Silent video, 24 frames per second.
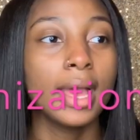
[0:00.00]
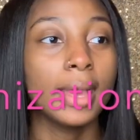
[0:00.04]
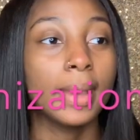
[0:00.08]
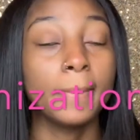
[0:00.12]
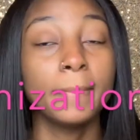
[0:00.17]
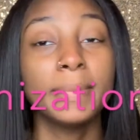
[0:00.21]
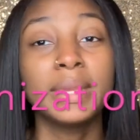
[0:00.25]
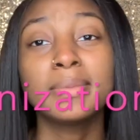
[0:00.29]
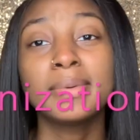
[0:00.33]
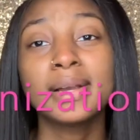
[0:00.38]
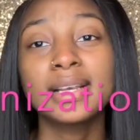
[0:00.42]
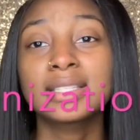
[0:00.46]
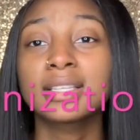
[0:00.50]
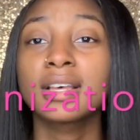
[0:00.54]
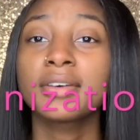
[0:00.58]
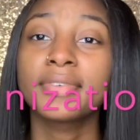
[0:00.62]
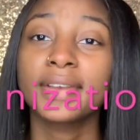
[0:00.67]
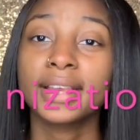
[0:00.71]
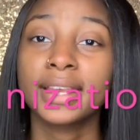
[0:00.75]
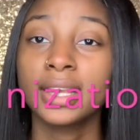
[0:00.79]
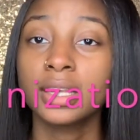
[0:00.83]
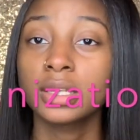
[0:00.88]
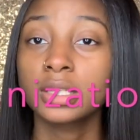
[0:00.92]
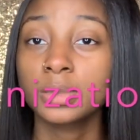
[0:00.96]
Me, myself,
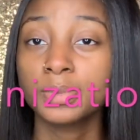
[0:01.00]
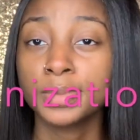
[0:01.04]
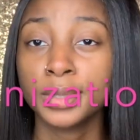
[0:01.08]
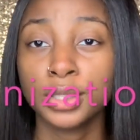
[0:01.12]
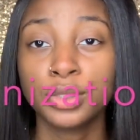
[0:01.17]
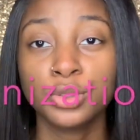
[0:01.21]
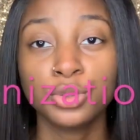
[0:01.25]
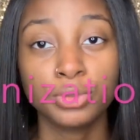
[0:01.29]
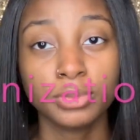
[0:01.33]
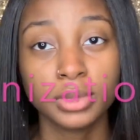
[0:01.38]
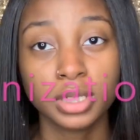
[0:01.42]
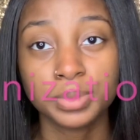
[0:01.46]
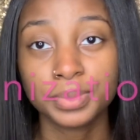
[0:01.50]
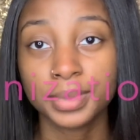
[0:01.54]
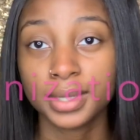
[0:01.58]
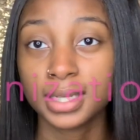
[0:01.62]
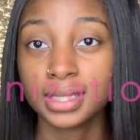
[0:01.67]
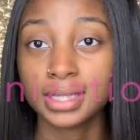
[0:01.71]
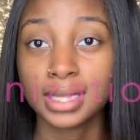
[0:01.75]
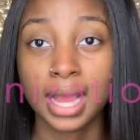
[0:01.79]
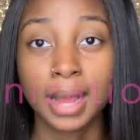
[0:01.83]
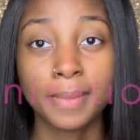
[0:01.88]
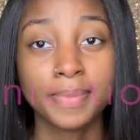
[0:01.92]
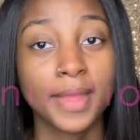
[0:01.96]
I can't speak too much
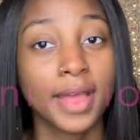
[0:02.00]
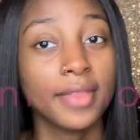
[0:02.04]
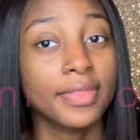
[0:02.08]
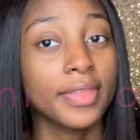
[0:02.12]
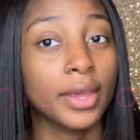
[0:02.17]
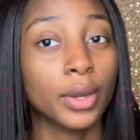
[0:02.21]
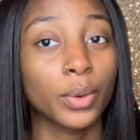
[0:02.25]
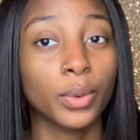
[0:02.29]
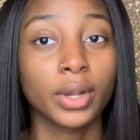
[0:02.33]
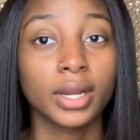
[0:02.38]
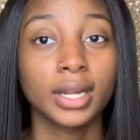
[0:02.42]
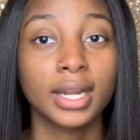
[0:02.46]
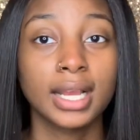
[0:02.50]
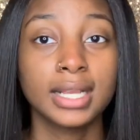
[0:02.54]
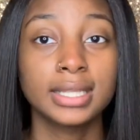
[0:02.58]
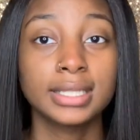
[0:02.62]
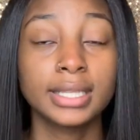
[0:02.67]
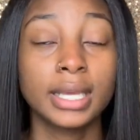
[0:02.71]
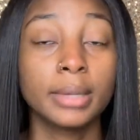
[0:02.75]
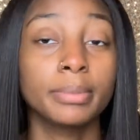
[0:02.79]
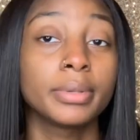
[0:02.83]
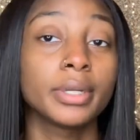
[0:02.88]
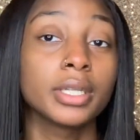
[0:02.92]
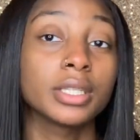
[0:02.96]
because I'm not that
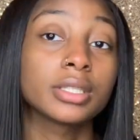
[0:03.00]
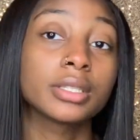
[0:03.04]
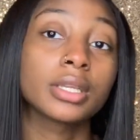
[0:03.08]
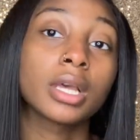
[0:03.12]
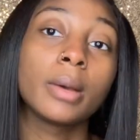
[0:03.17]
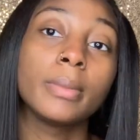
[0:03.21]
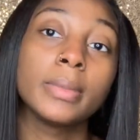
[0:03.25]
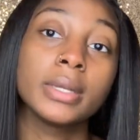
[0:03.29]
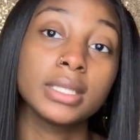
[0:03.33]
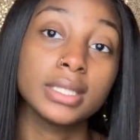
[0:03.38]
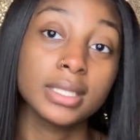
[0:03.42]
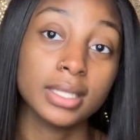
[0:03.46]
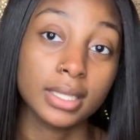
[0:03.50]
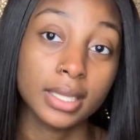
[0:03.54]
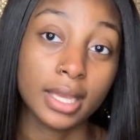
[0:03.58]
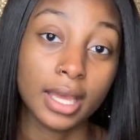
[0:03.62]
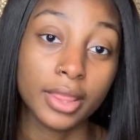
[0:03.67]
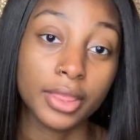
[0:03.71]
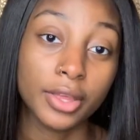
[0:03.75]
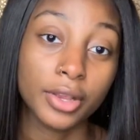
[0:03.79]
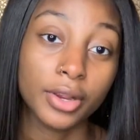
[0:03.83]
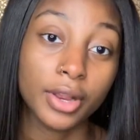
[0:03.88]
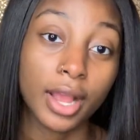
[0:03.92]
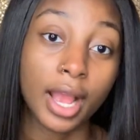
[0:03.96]
organized yet, but it's coming
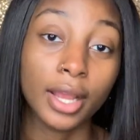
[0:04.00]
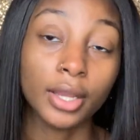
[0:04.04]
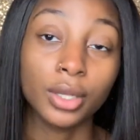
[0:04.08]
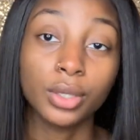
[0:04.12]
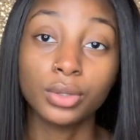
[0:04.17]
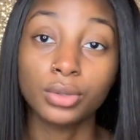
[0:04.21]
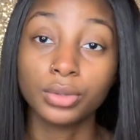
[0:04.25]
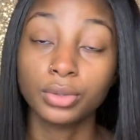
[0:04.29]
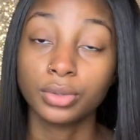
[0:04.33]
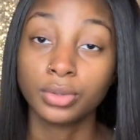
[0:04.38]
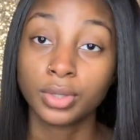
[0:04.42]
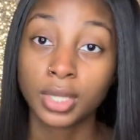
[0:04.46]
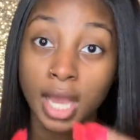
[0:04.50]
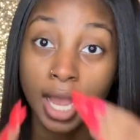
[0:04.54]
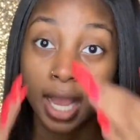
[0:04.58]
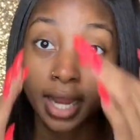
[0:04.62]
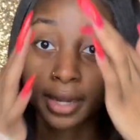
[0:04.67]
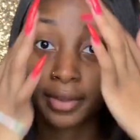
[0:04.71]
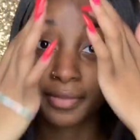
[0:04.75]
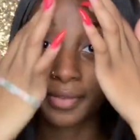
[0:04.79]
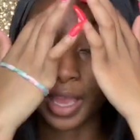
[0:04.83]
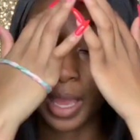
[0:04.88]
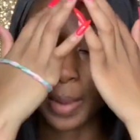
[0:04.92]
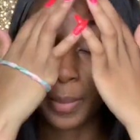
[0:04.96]
together. I
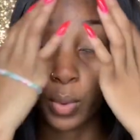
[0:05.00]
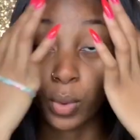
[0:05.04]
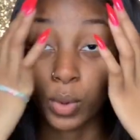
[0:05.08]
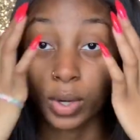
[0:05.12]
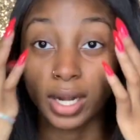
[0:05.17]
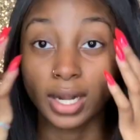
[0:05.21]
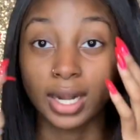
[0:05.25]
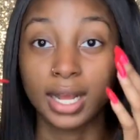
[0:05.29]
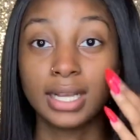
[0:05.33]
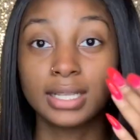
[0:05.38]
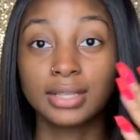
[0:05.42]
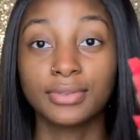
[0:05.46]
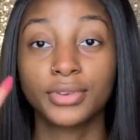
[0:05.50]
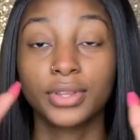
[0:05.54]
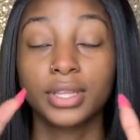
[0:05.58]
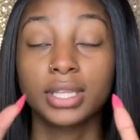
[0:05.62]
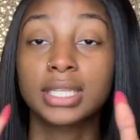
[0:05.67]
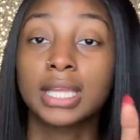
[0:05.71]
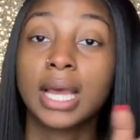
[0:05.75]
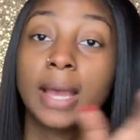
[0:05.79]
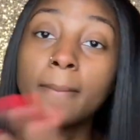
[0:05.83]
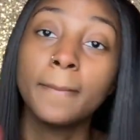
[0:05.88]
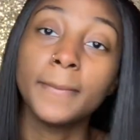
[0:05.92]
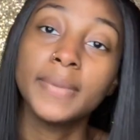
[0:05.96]
kind of am organized for
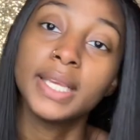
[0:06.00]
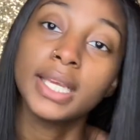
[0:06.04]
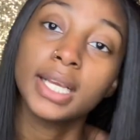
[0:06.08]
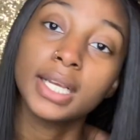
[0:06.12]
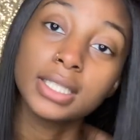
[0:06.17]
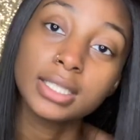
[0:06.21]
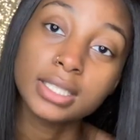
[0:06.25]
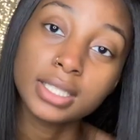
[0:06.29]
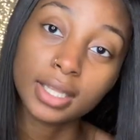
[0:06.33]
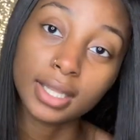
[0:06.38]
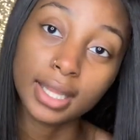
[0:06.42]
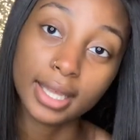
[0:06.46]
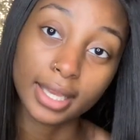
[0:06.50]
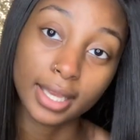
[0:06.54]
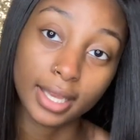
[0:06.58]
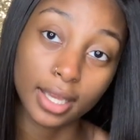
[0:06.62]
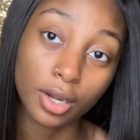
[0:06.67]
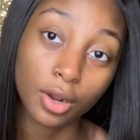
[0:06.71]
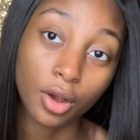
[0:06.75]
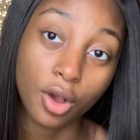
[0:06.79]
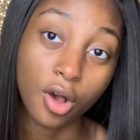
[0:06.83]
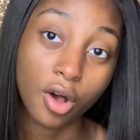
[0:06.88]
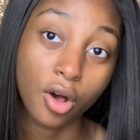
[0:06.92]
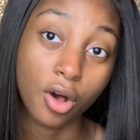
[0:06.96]
the time being until I
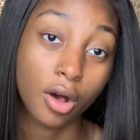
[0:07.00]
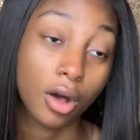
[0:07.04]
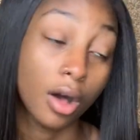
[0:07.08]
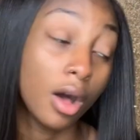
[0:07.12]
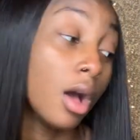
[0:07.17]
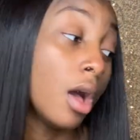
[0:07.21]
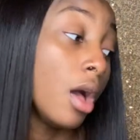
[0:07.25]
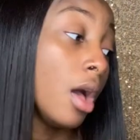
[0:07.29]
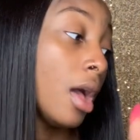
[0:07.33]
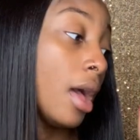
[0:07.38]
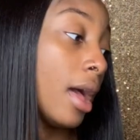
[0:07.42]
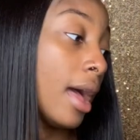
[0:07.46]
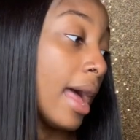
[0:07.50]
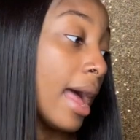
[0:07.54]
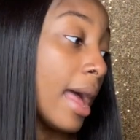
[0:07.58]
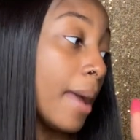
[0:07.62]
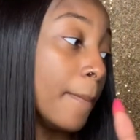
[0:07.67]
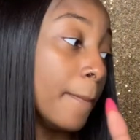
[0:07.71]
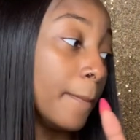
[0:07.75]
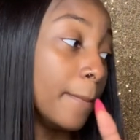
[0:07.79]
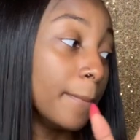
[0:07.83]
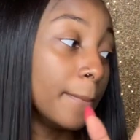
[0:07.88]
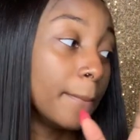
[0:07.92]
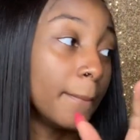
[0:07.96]
get all,
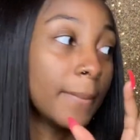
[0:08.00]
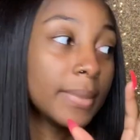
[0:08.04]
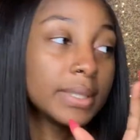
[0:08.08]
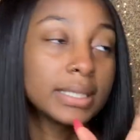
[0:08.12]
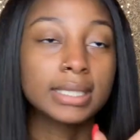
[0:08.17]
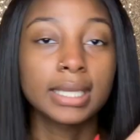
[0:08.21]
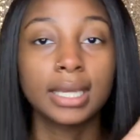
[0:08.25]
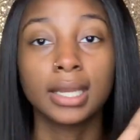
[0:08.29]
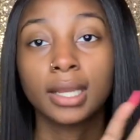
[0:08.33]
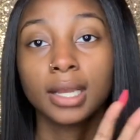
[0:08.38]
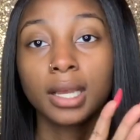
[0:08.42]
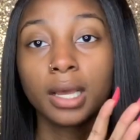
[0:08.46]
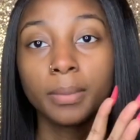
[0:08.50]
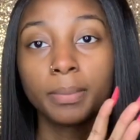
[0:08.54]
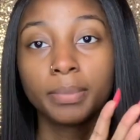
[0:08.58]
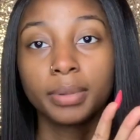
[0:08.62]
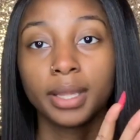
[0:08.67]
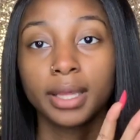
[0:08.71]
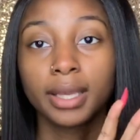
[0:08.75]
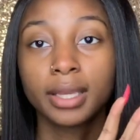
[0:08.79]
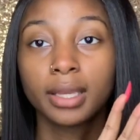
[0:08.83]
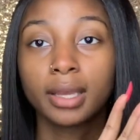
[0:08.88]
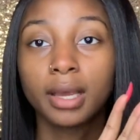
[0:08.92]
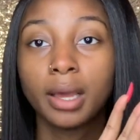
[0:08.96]
I'm setting up
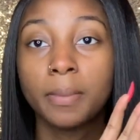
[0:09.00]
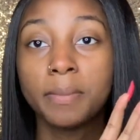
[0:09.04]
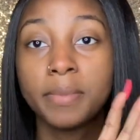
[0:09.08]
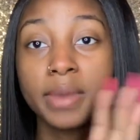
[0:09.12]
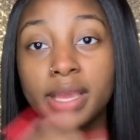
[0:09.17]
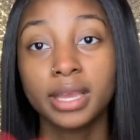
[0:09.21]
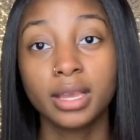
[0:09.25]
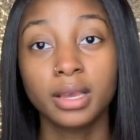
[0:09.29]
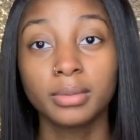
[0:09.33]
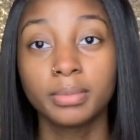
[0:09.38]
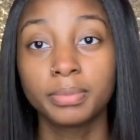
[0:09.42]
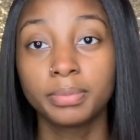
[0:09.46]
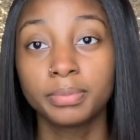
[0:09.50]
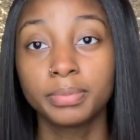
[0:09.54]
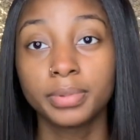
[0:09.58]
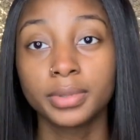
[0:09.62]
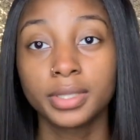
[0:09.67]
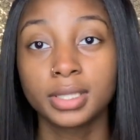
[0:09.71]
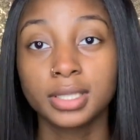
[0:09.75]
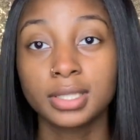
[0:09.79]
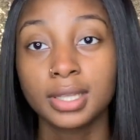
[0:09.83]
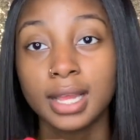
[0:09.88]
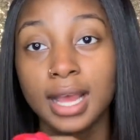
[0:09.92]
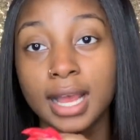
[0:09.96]
like a makeup
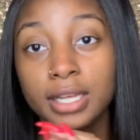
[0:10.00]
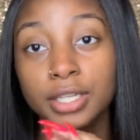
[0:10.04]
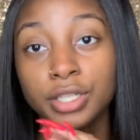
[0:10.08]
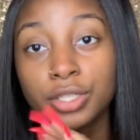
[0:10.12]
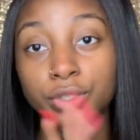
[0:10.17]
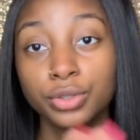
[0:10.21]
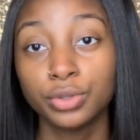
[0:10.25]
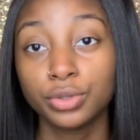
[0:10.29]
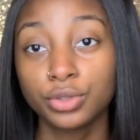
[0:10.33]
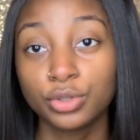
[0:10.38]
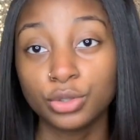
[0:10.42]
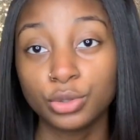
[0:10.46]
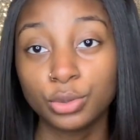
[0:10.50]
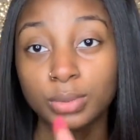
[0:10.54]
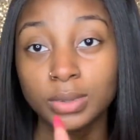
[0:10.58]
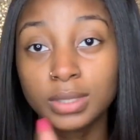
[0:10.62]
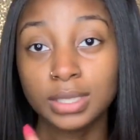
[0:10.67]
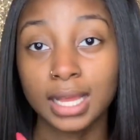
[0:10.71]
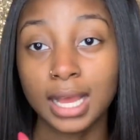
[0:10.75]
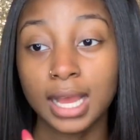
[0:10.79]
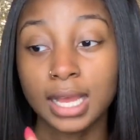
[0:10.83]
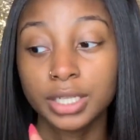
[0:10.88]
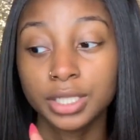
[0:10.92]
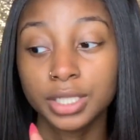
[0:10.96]
slash YouTube
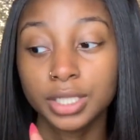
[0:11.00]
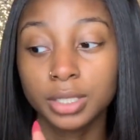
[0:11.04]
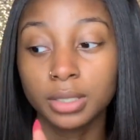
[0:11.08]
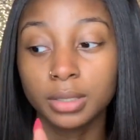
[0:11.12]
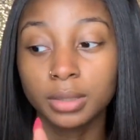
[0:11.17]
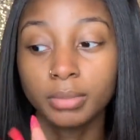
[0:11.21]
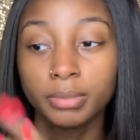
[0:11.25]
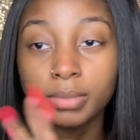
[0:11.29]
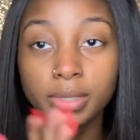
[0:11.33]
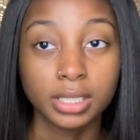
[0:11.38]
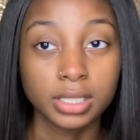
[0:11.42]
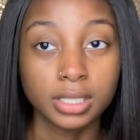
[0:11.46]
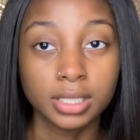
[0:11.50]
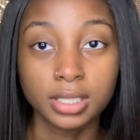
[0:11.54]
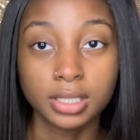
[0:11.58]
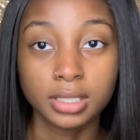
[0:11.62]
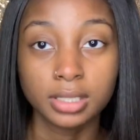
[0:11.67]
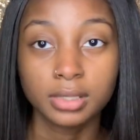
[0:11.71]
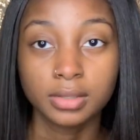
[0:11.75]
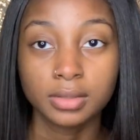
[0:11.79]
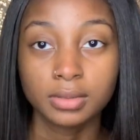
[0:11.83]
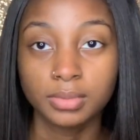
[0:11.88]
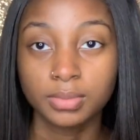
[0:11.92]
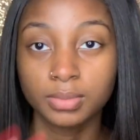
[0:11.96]
slash
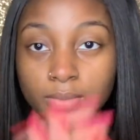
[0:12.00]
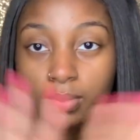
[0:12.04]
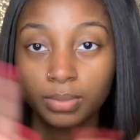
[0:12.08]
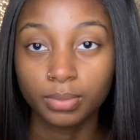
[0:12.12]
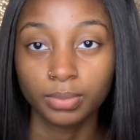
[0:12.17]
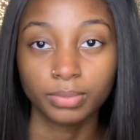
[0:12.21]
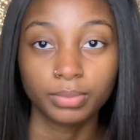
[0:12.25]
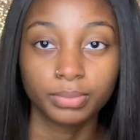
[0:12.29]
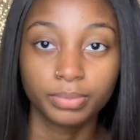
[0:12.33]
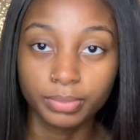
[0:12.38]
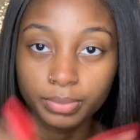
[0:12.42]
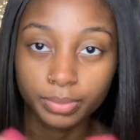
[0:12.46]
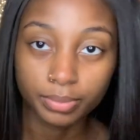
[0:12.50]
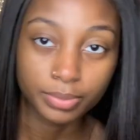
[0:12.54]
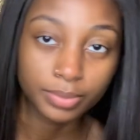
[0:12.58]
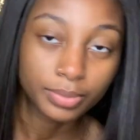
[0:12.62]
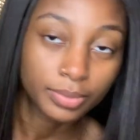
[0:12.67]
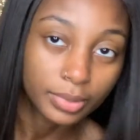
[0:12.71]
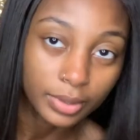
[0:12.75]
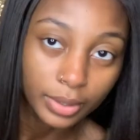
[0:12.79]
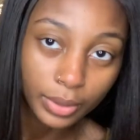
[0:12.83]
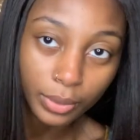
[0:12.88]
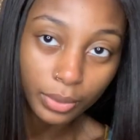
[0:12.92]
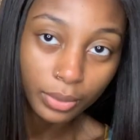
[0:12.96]
business
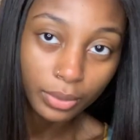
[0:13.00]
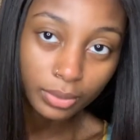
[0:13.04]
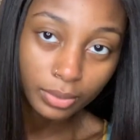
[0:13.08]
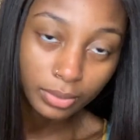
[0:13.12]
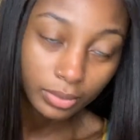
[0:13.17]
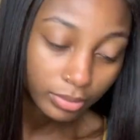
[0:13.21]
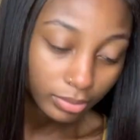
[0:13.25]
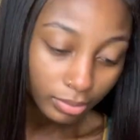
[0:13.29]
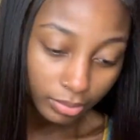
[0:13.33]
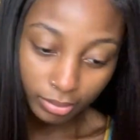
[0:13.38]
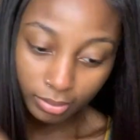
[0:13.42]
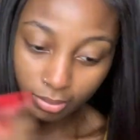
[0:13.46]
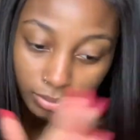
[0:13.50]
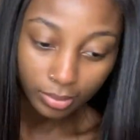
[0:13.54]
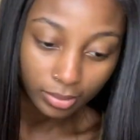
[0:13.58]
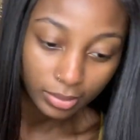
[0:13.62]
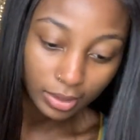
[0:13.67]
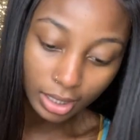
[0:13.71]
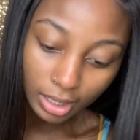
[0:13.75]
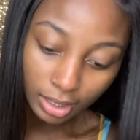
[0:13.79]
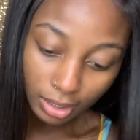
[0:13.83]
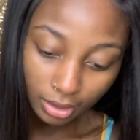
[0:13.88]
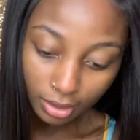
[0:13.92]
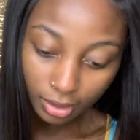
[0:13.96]
little
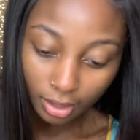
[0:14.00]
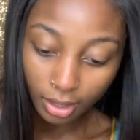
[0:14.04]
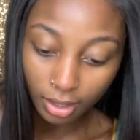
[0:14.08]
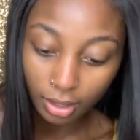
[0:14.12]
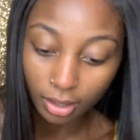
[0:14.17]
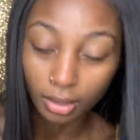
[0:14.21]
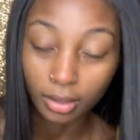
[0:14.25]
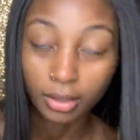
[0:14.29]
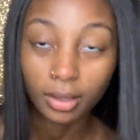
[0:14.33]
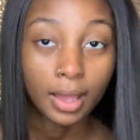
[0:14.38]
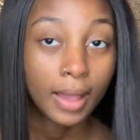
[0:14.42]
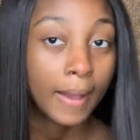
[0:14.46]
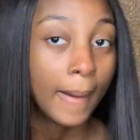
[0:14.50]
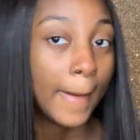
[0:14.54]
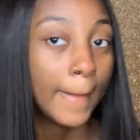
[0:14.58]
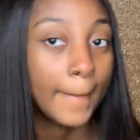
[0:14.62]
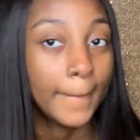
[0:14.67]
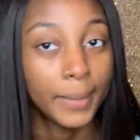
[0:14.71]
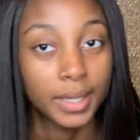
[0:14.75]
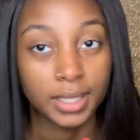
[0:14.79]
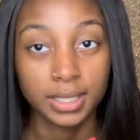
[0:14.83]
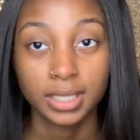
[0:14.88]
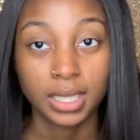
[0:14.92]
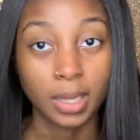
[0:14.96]
thingy thing,
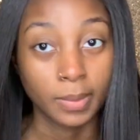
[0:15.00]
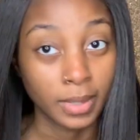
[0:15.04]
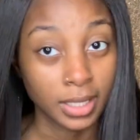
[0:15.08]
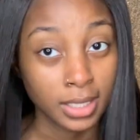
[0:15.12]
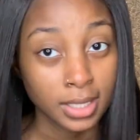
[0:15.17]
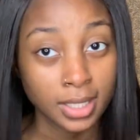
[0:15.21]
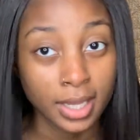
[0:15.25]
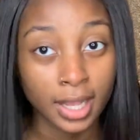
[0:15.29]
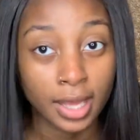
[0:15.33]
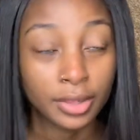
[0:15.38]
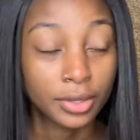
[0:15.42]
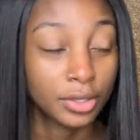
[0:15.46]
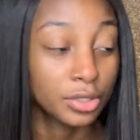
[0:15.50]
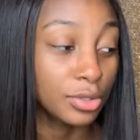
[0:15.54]
but it's coming together.